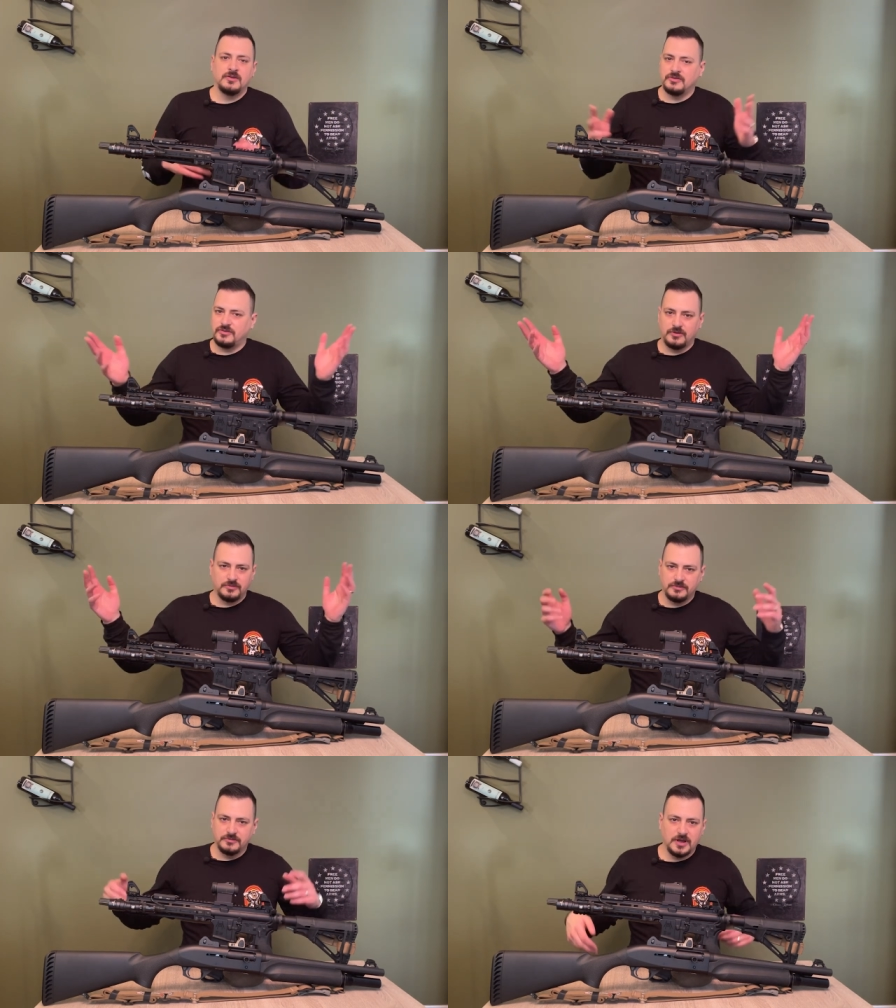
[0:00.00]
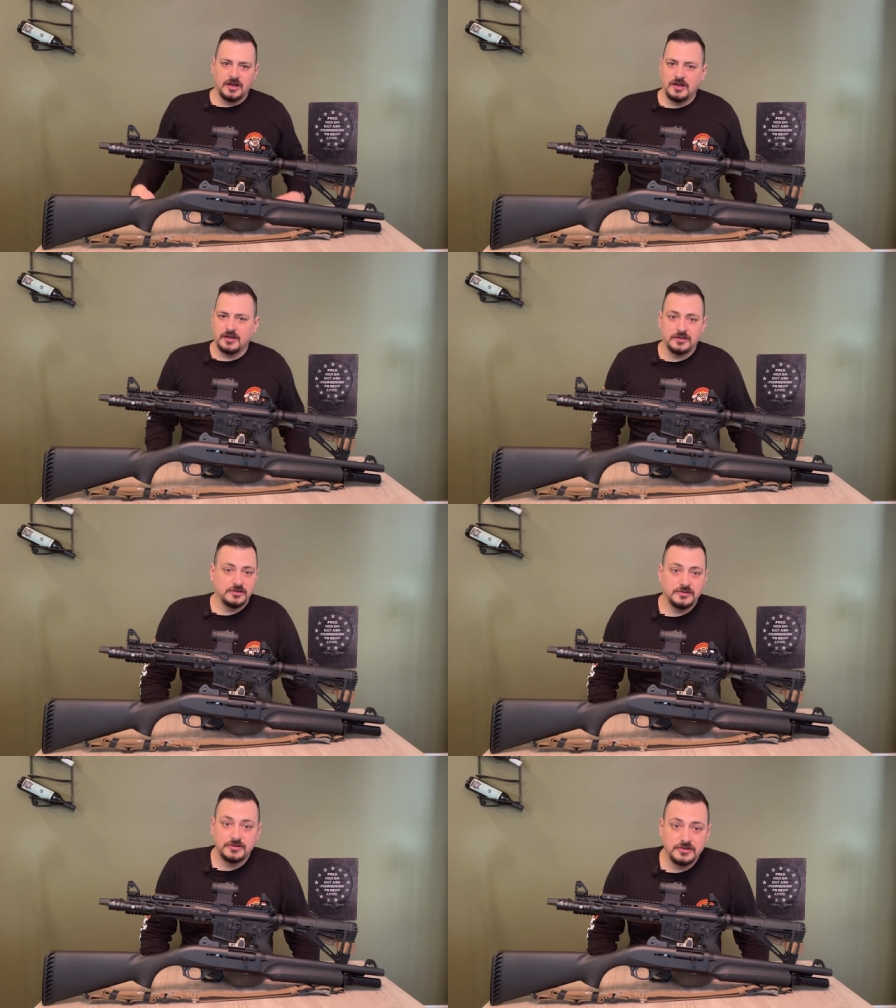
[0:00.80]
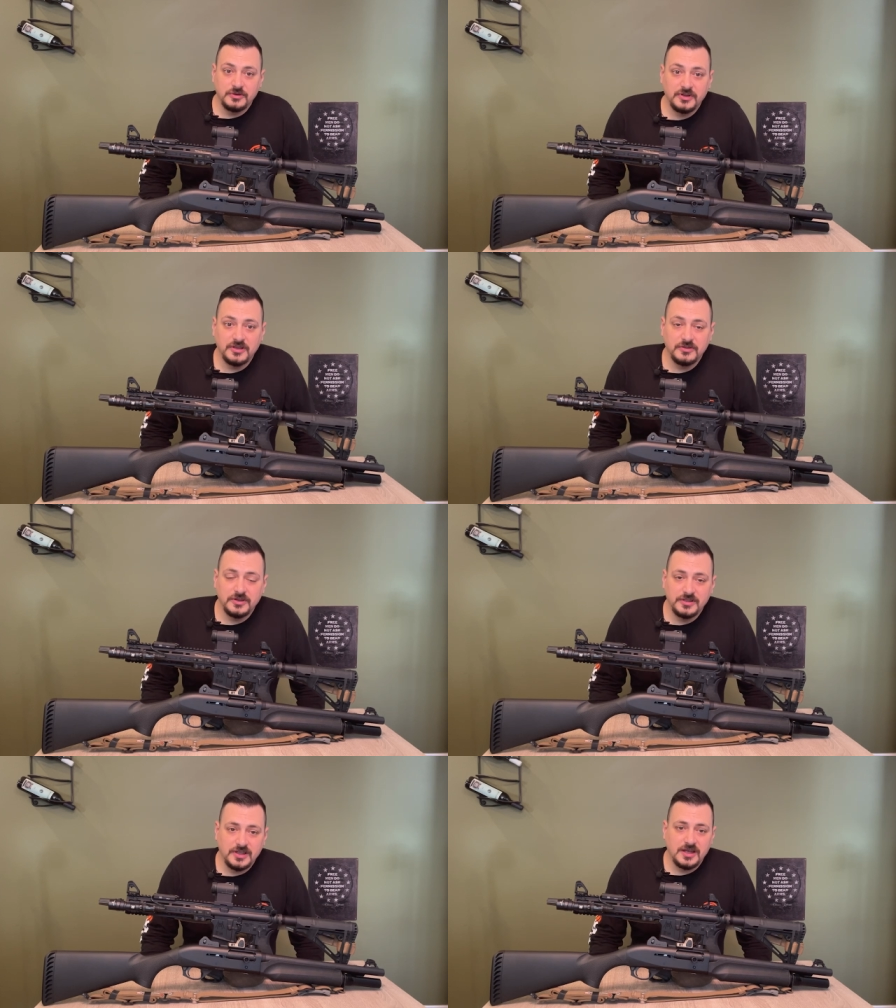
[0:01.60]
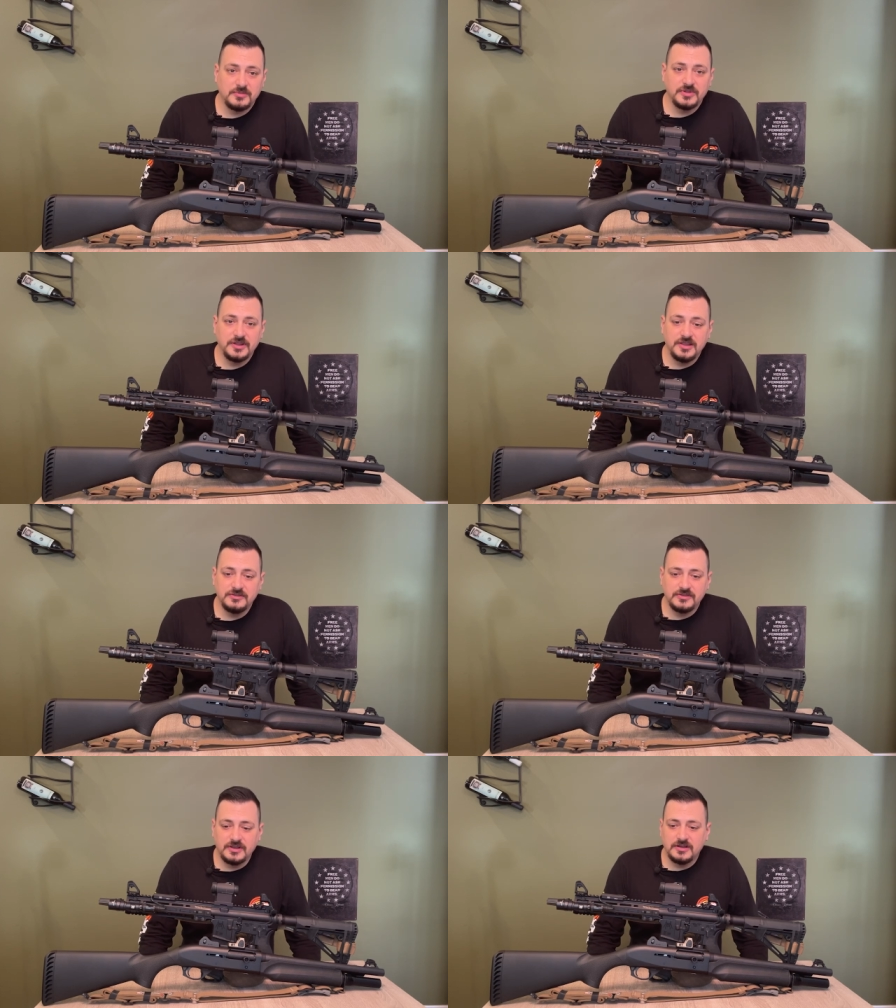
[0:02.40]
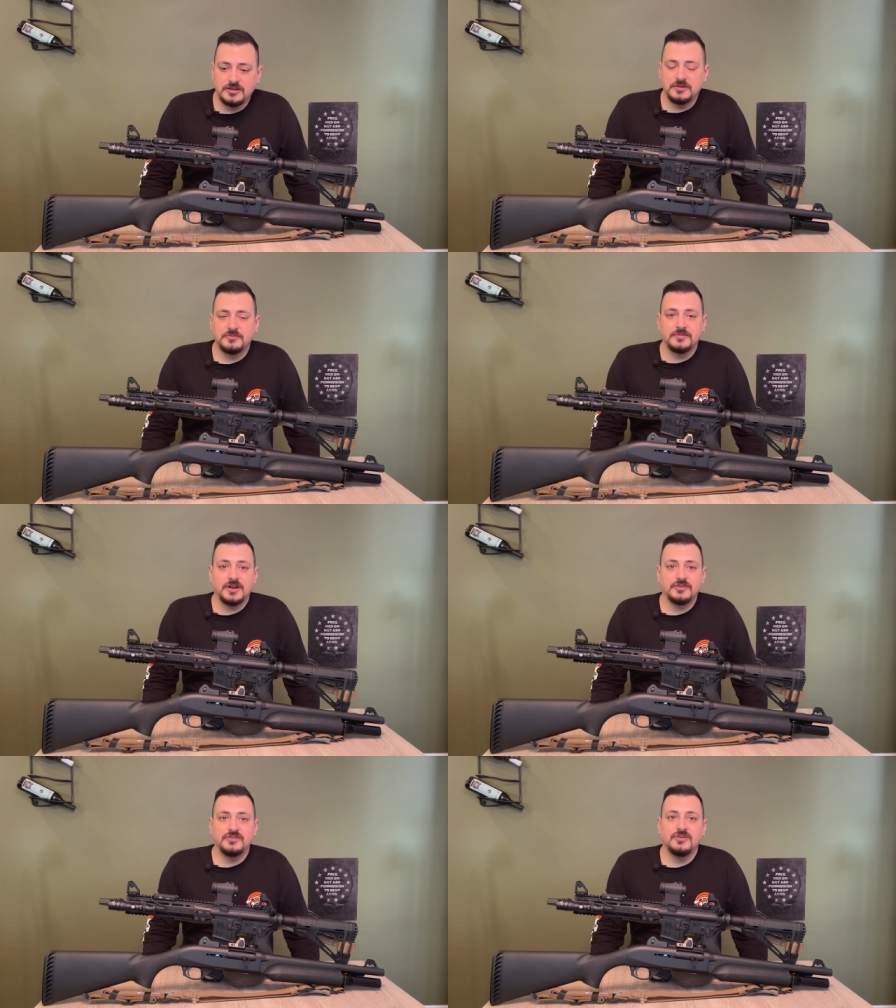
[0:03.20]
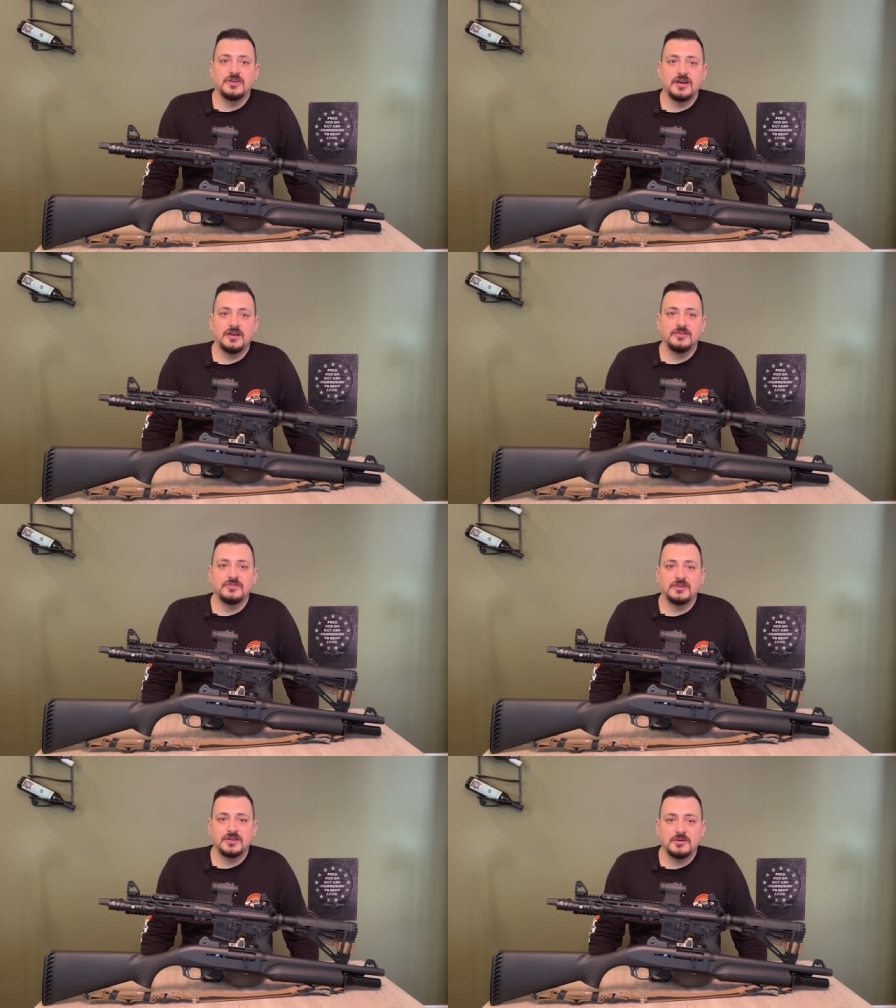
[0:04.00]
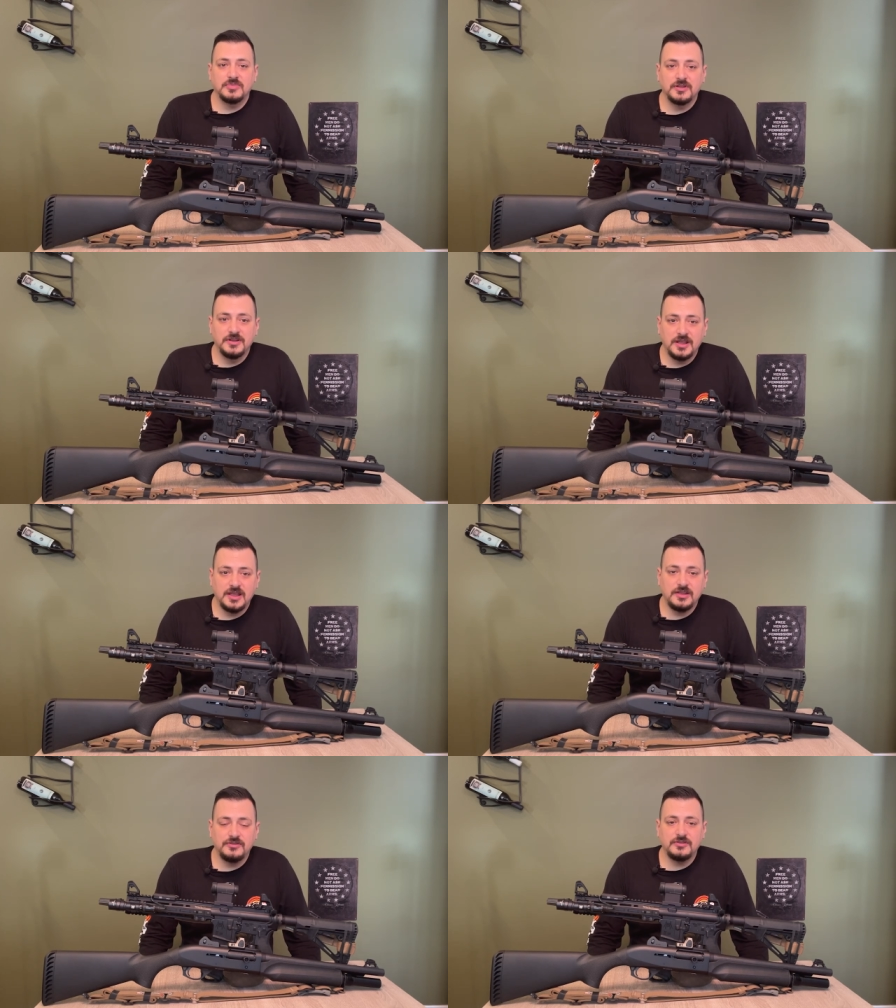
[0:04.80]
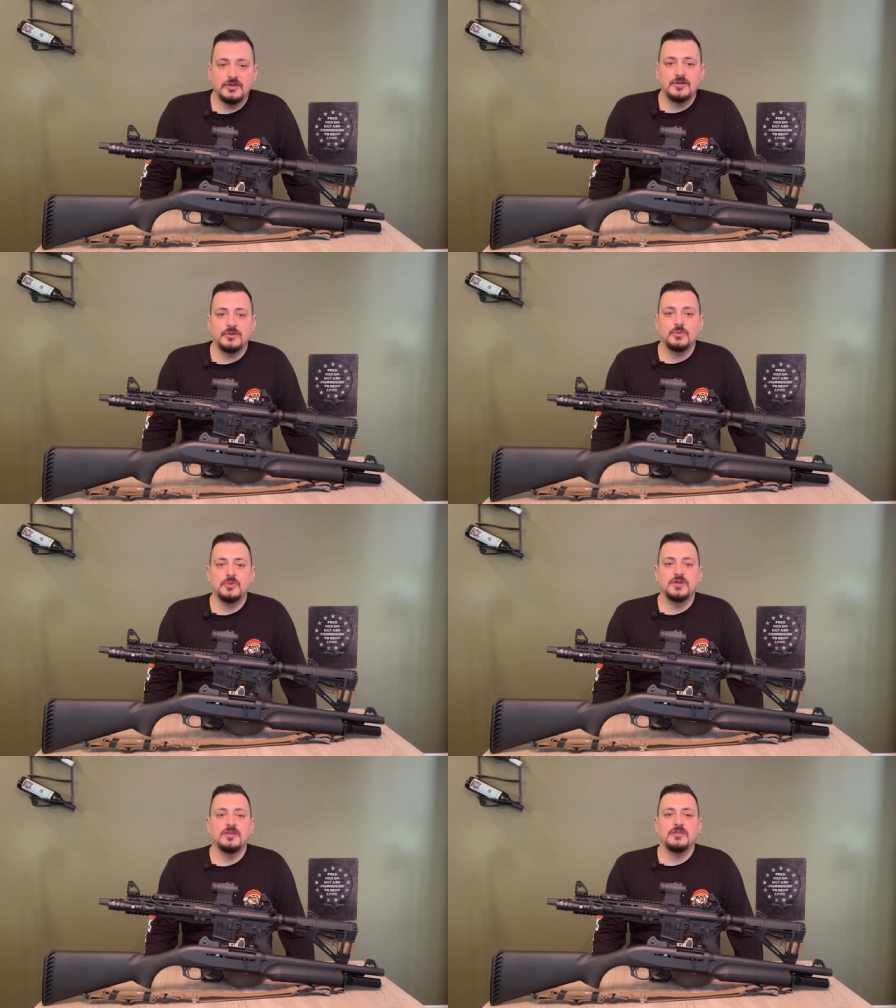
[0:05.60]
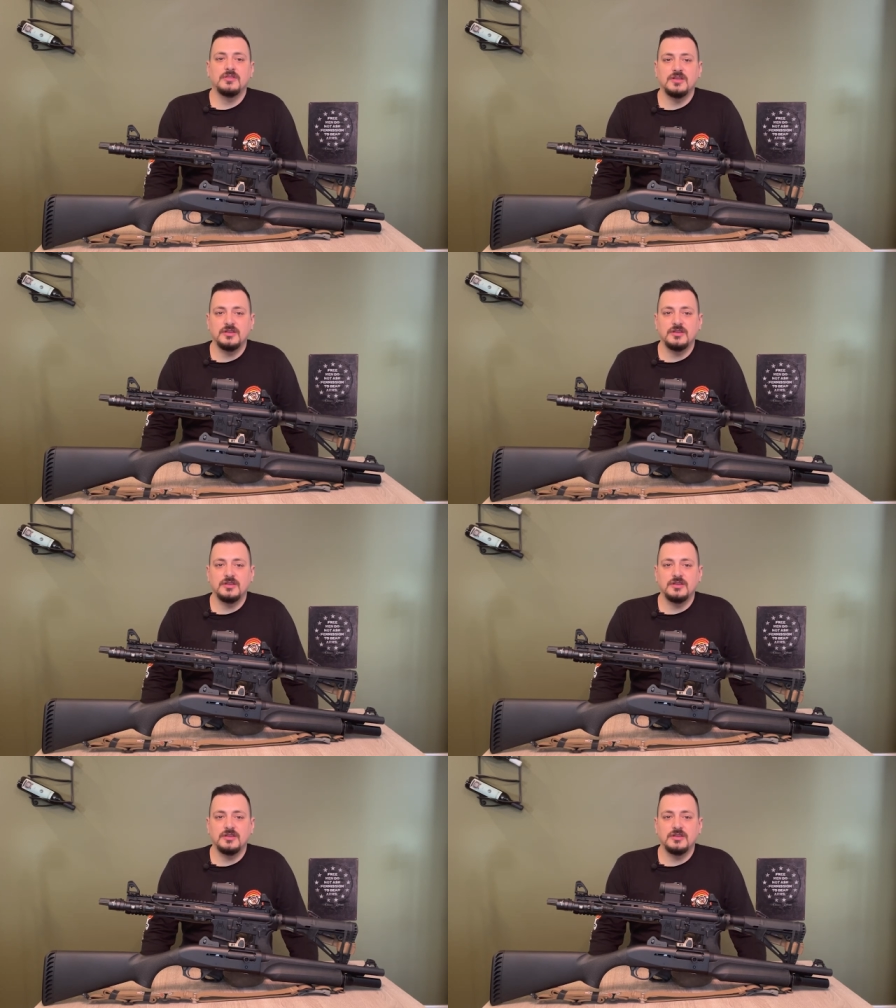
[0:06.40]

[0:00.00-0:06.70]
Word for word: So uh, go take a look at that, please. Um, and I'll see you guys in a couple of days with the